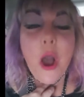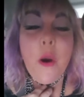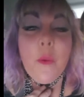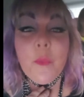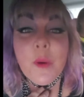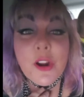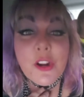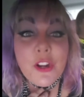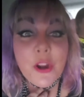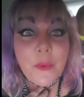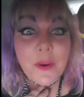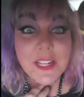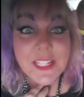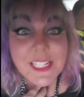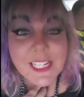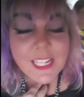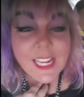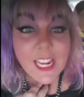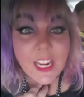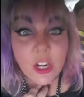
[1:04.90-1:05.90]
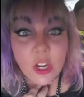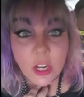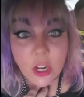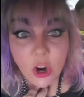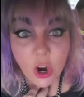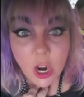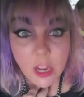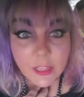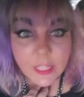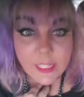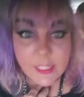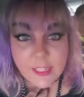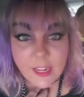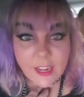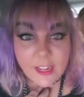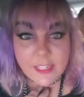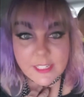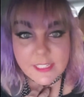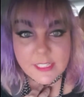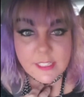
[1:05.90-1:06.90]
we're going to get garlic
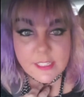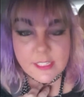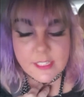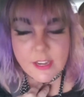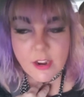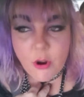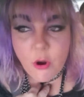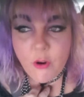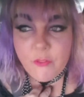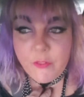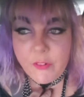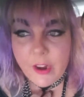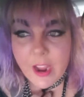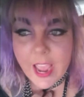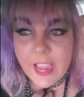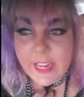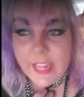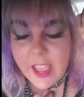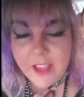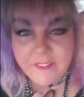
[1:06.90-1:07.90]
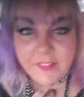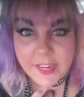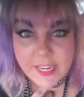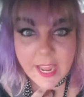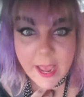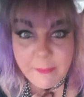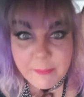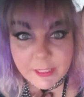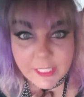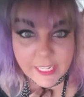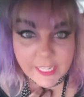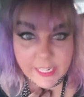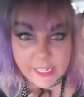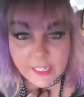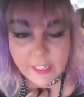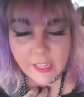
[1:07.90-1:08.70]
nuts over at Cafe Napoli,